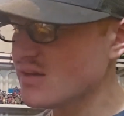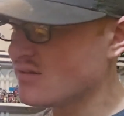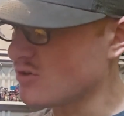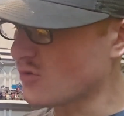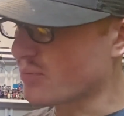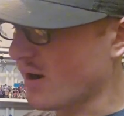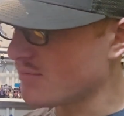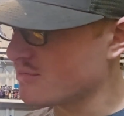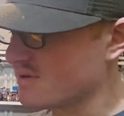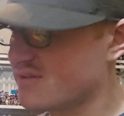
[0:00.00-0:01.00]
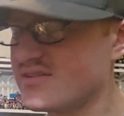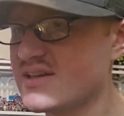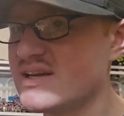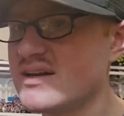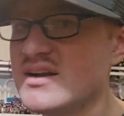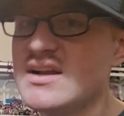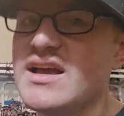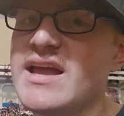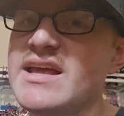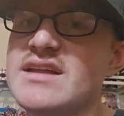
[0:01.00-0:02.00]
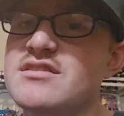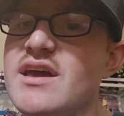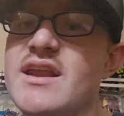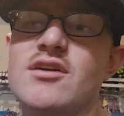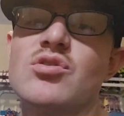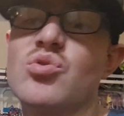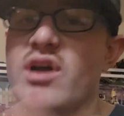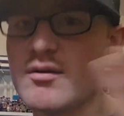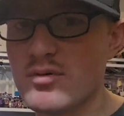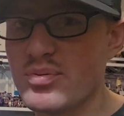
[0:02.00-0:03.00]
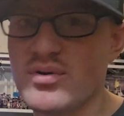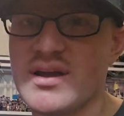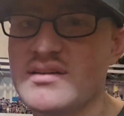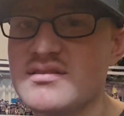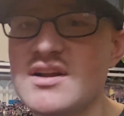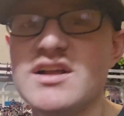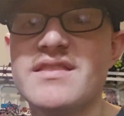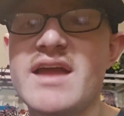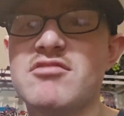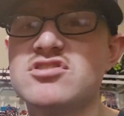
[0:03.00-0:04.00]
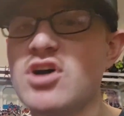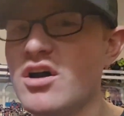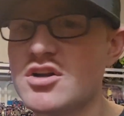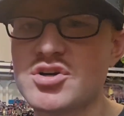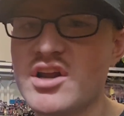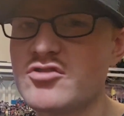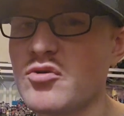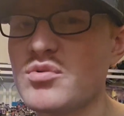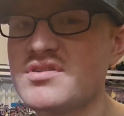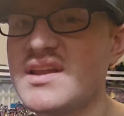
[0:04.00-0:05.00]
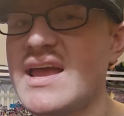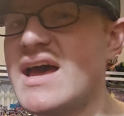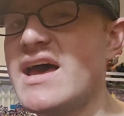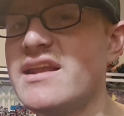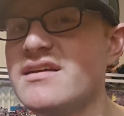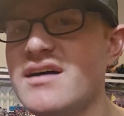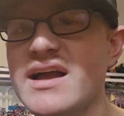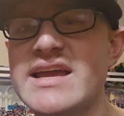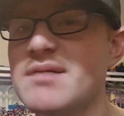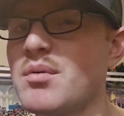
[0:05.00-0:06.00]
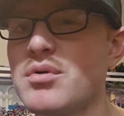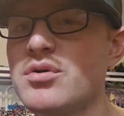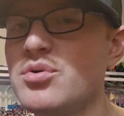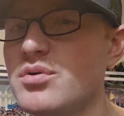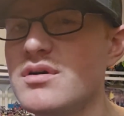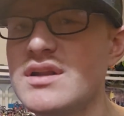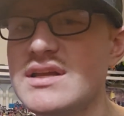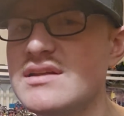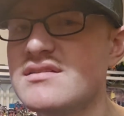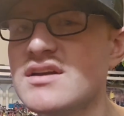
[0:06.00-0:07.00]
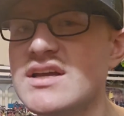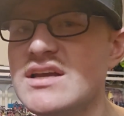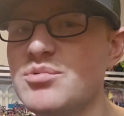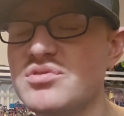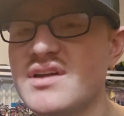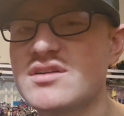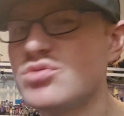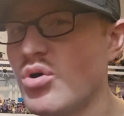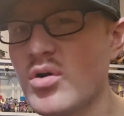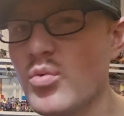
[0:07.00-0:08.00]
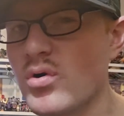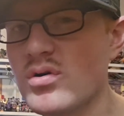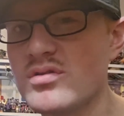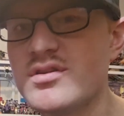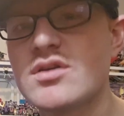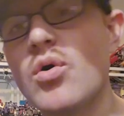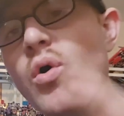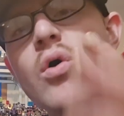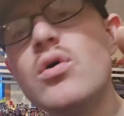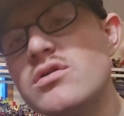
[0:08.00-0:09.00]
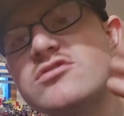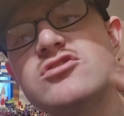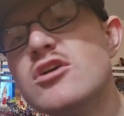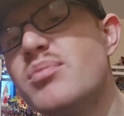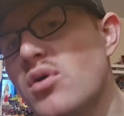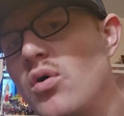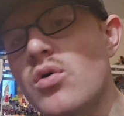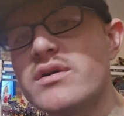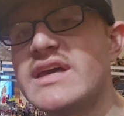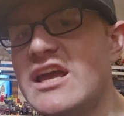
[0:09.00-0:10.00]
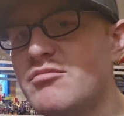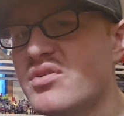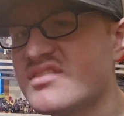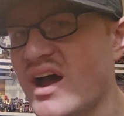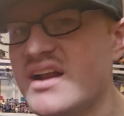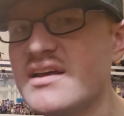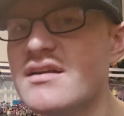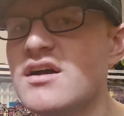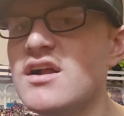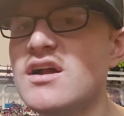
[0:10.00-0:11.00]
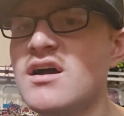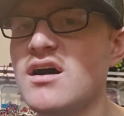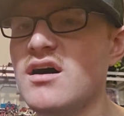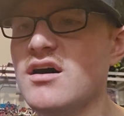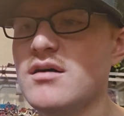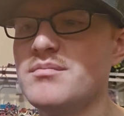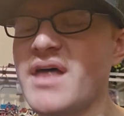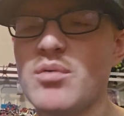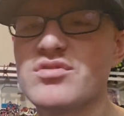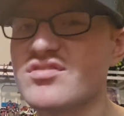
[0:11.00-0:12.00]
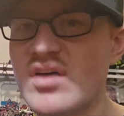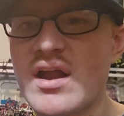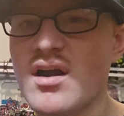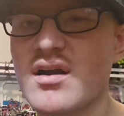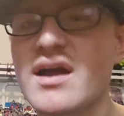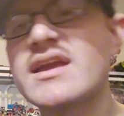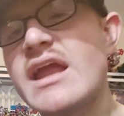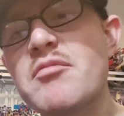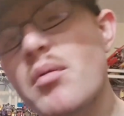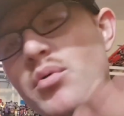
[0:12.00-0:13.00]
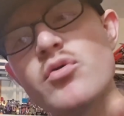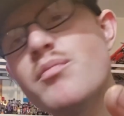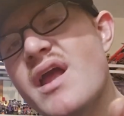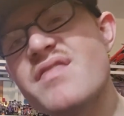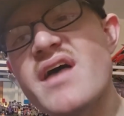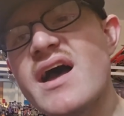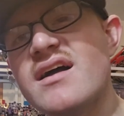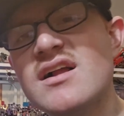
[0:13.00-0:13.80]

You'll probably see it, and it's an incredible place. They have a ton of Transformers. They had, I can't remember who it is. It was like Toy World, the super old King Poseidon, that was there. I can't remember who made that.